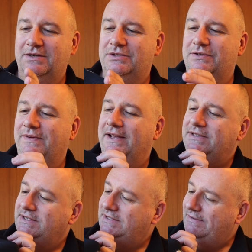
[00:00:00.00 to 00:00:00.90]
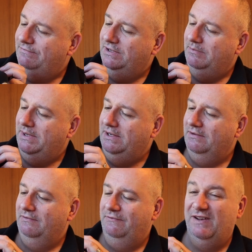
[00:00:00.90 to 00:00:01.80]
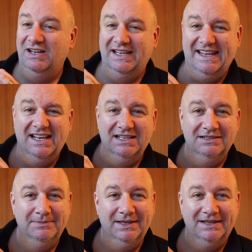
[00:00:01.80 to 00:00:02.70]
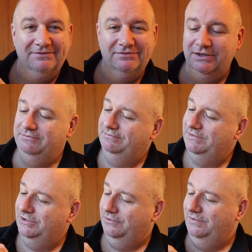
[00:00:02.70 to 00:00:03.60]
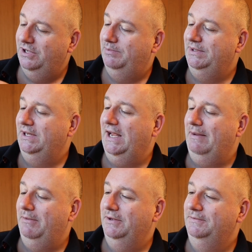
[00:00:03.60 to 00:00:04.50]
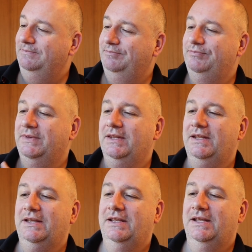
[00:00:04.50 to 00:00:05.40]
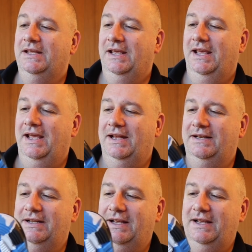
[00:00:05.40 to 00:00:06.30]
Just fancied something a bit funkier, a bit different, sort of urban camo. And